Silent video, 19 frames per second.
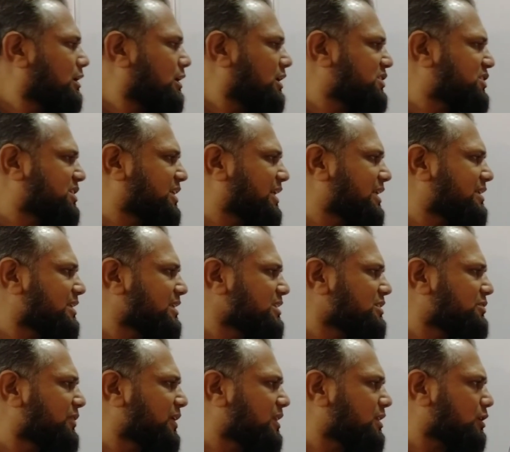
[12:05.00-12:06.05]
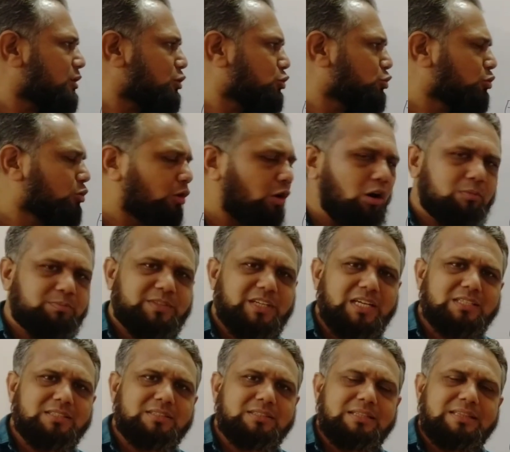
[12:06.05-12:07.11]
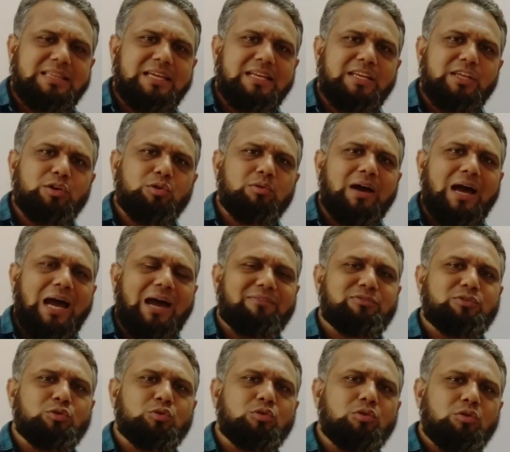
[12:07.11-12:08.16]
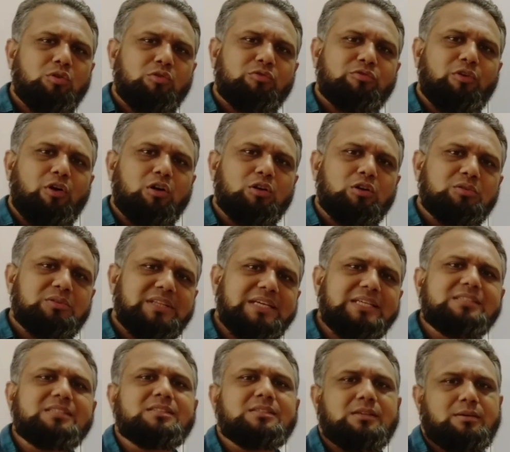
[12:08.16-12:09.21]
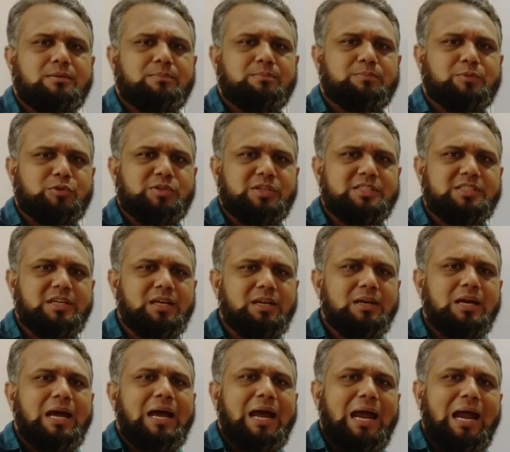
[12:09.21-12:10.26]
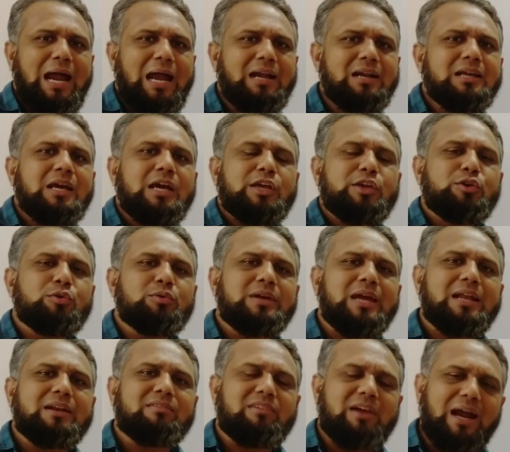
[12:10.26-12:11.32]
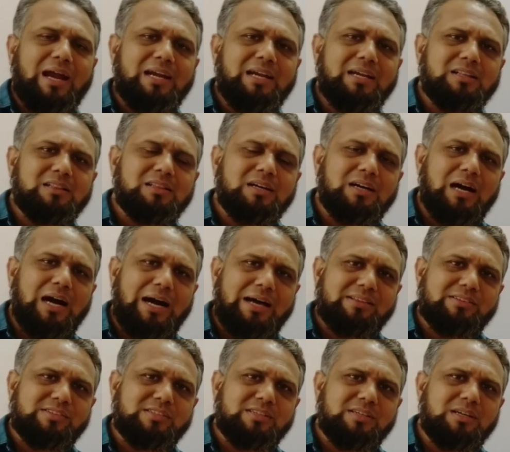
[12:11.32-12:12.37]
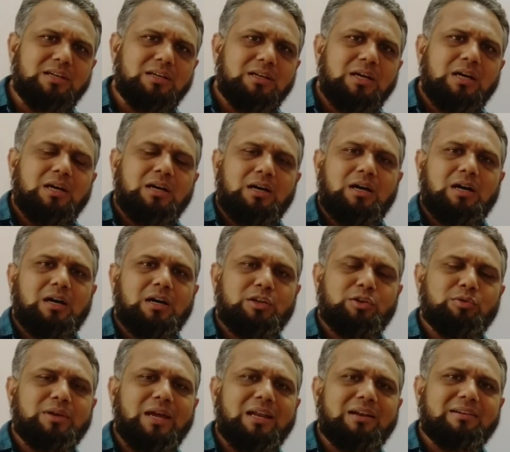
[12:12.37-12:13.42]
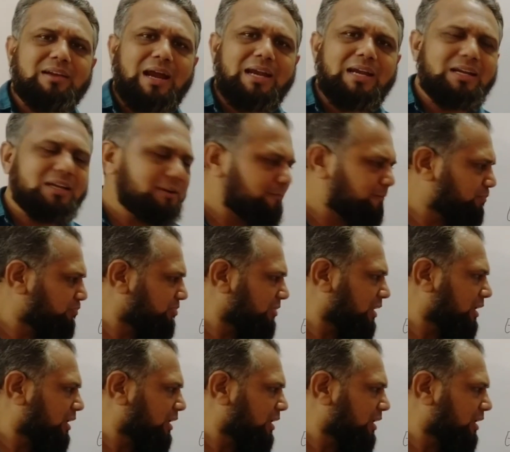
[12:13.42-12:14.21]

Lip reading: a sentence with two objects, then you have to follow this procedure, and you can write the answer, you can write